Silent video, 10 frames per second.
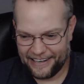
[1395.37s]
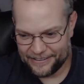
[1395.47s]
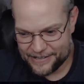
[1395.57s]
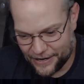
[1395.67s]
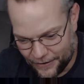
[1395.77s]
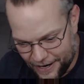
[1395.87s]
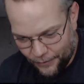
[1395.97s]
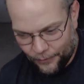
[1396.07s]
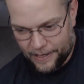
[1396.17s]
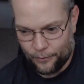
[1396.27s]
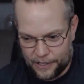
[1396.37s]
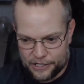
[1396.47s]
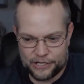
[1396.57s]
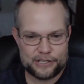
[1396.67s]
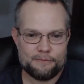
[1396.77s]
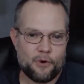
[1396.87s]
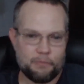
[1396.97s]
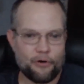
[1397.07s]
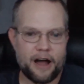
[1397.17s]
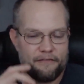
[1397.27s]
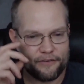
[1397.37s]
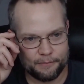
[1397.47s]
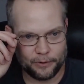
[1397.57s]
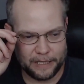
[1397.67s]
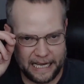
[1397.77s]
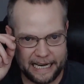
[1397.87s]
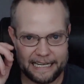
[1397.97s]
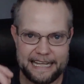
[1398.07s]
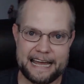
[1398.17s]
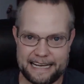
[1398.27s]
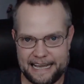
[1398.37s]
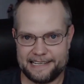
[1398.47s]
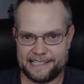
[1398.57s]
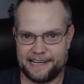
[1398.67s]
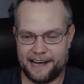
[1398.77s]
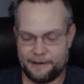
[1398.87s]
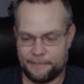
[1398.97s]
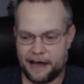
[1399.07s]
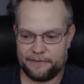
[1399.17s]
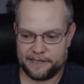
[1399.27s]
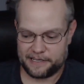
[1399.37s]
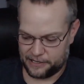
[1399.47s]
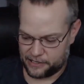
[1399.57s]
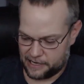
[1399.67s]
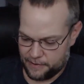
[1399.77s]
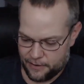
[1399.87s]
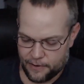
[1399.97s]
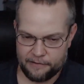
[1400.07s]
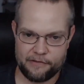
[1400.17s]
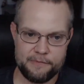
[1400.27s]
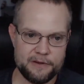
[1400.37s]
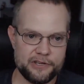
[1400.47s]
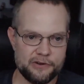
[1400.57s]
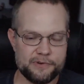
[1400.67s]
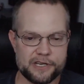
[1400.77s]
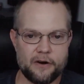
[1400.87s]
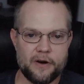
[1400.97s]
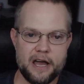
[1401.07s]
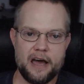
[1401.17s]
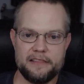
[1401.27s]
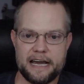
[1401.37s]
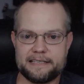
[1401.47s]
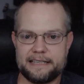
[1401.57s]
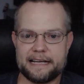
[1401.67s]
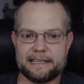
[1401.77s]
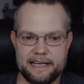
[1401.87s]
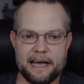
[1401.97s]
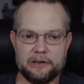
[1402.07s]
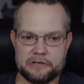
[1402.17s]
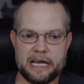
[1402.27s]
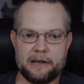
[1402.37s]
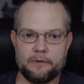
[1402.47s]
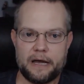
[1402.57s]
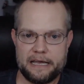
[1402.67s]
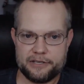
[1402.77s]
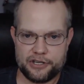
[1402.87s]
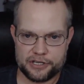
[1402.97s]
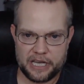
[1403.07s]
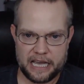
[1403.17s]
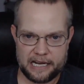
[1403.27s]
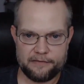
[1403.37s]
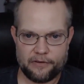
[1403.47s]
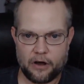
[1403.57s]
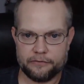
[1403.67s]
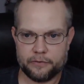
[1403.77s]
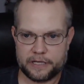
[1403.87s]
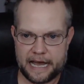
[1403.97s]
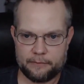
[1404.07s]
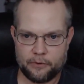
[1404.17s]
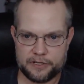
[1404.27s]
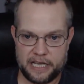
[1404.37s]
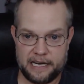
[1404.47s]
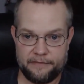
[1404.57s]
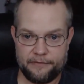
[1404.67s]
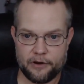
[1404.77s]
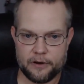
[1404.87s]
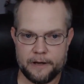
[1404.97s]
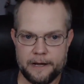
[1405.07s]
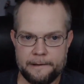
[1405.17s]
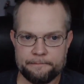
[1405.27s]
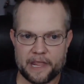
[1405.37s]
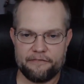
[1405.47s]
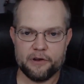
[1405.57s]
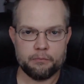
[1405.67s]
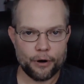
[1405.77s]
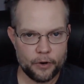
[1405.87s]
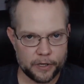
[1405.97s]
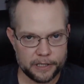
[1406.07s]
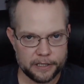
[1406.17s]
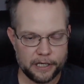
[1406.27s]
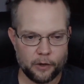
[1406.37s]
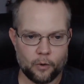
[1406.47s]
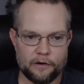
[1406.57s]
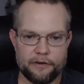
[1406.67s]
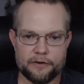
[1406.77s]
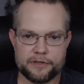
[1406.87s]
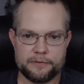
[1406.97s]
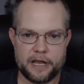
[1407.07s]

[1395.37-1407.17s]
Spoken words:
So which is the more profitable lead in that case? Obviously, it's going to be the one from YouTube. So that's the other takeaway, is just get involved with AdWords. And if you're broke, or if you're